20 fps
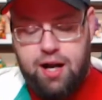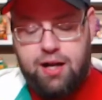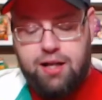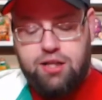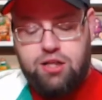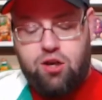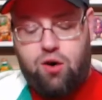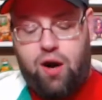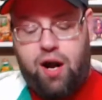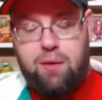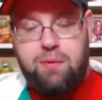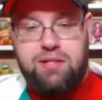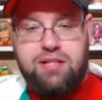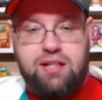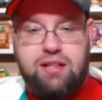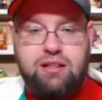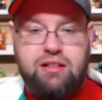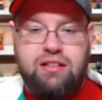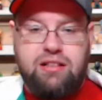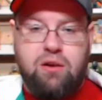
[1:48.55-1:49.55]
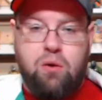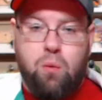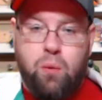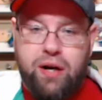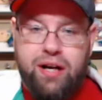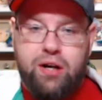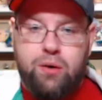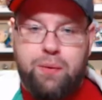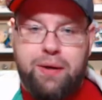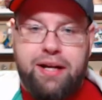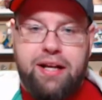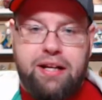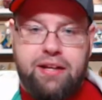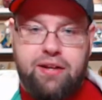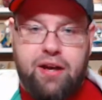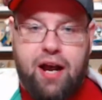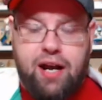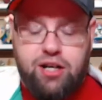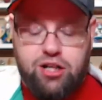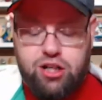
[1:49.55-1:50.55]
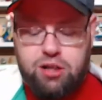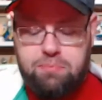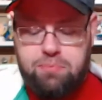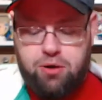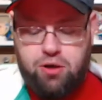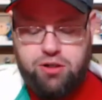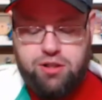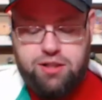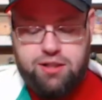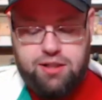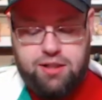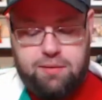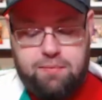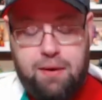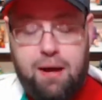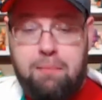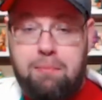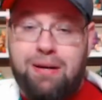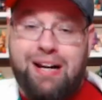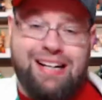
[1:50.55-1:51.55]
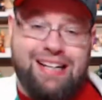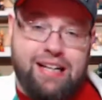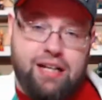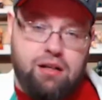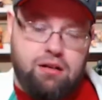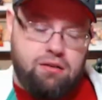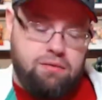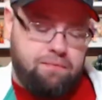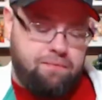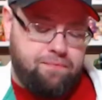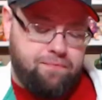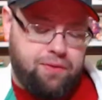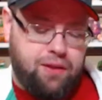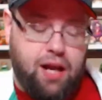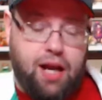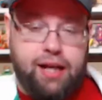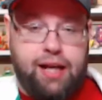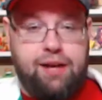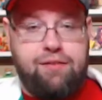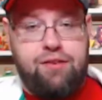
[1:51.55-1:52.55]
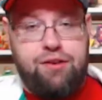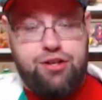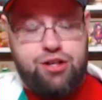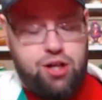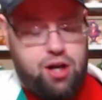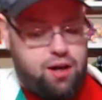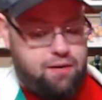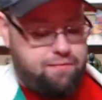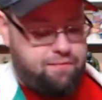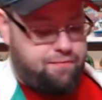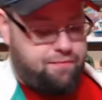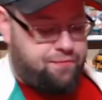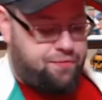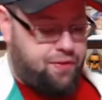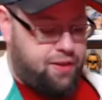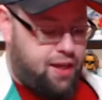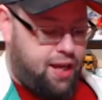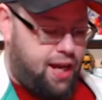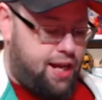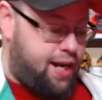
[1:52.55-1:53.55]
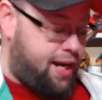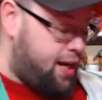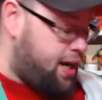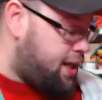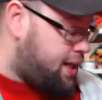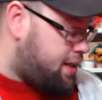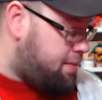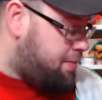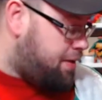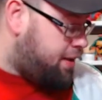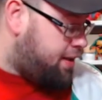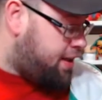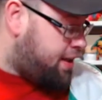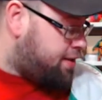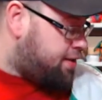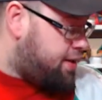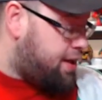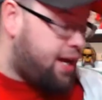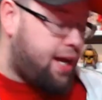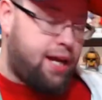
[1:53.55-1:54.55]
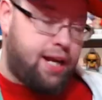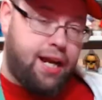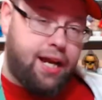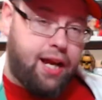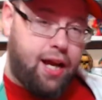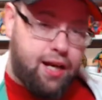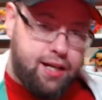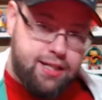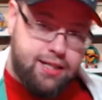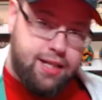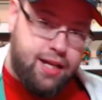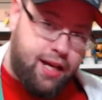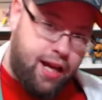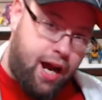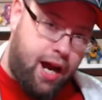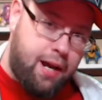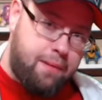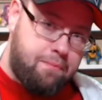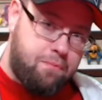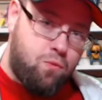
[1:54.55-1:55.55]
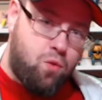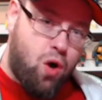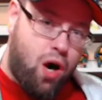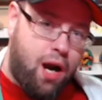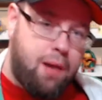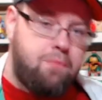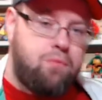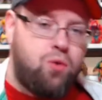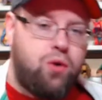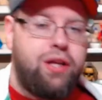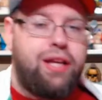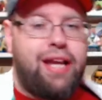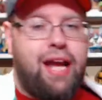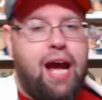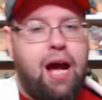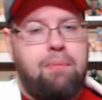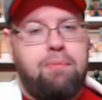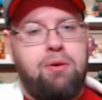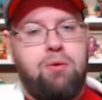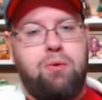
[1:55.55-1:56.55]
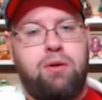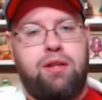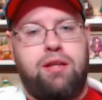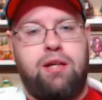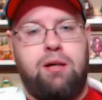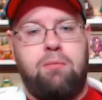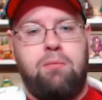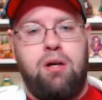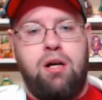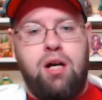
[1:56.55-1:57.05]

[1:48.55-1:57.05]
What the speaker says: So I was a little weary to actually purchase them, but I did. I gave it a shot, and I got them in the other day, and I gotta say, I'm really happy with them.